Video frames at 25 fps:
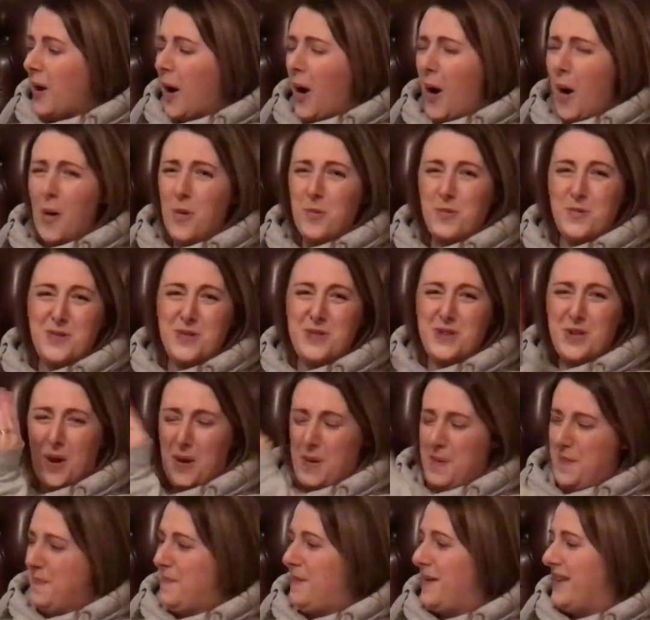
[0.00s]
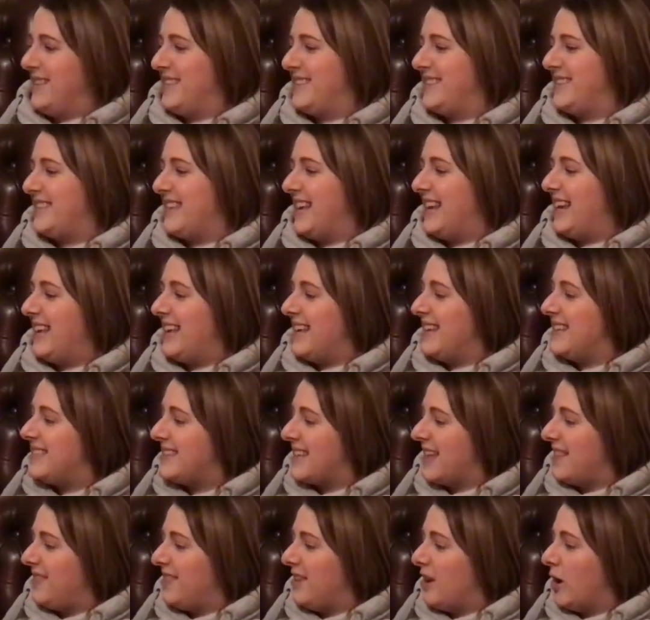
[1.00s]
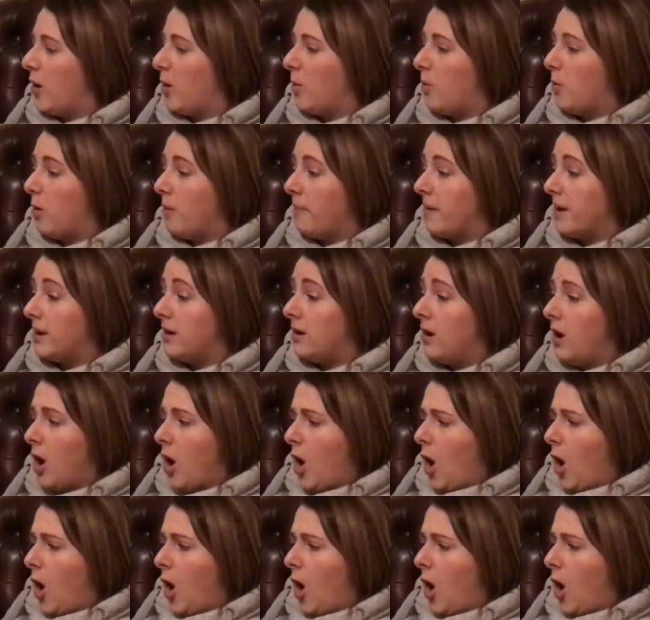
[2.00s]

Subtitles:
Oh, don't be silly, said the old woman.